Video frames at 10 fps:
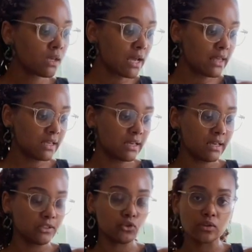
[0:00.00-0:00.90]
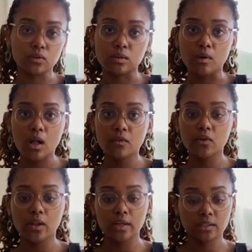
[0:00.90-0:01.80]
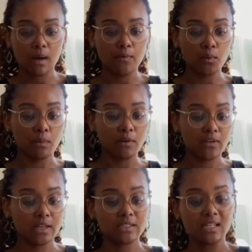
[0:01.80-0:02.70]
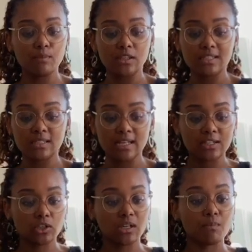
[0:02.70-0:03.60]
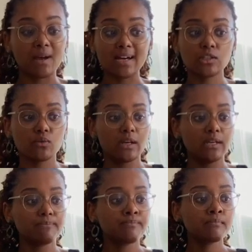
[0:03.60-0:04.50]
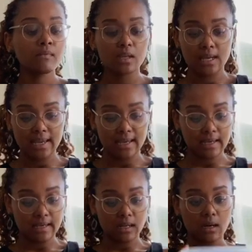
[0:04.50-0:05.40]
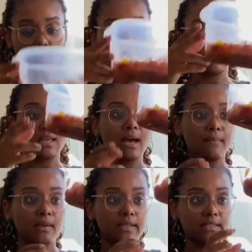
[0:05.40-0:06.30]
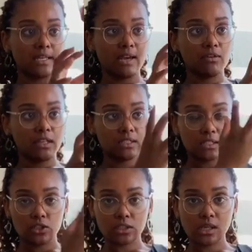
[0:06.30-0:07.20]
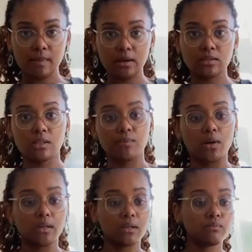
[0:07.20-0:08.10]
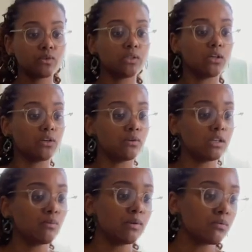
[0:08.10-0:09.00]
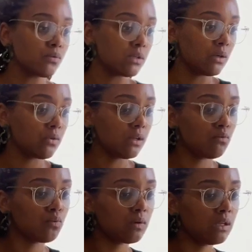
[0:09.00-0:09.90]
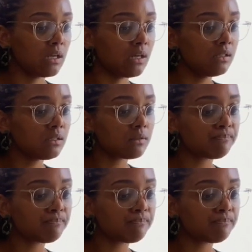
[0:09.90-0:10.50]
and then drizzle some olive oil on top if you want to be fancy, but this is actually going to macerate, and that means like everything's going to just come out to the bottom, so it'll be really, really, really nice.